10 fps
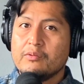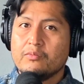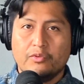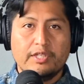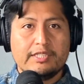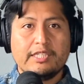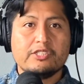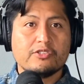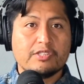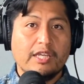Were they
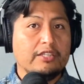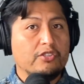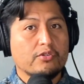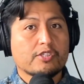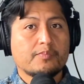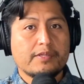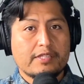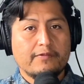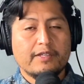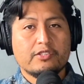teachers in your
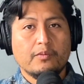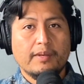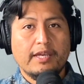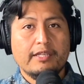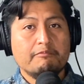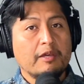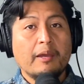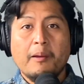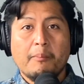specific domain?